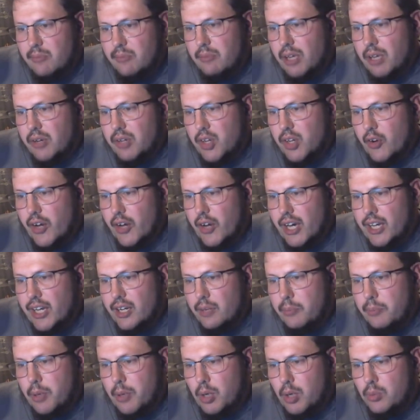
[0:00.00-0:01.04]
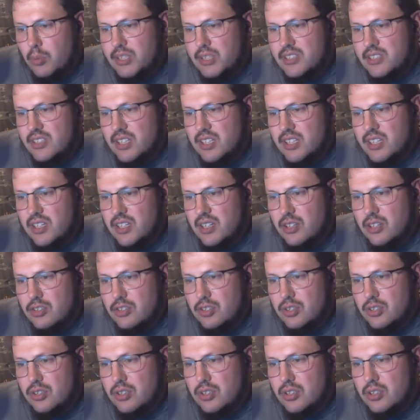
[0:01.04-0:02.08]
Maui Ohana, Paul Wilson,
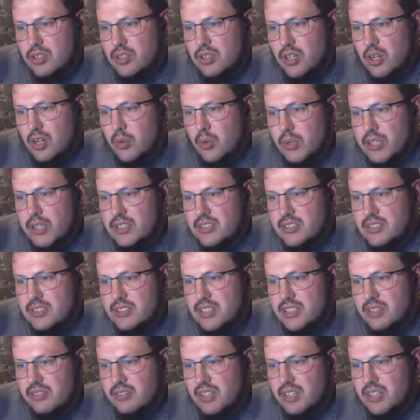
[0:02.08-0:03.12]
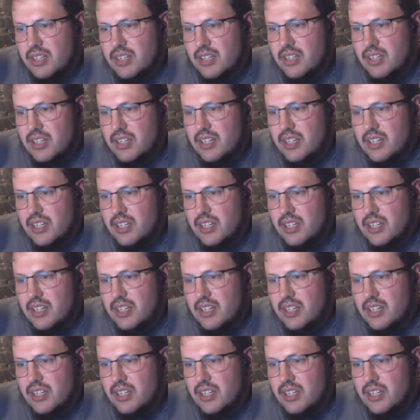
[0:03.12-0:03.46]
Hunter Owens, Steven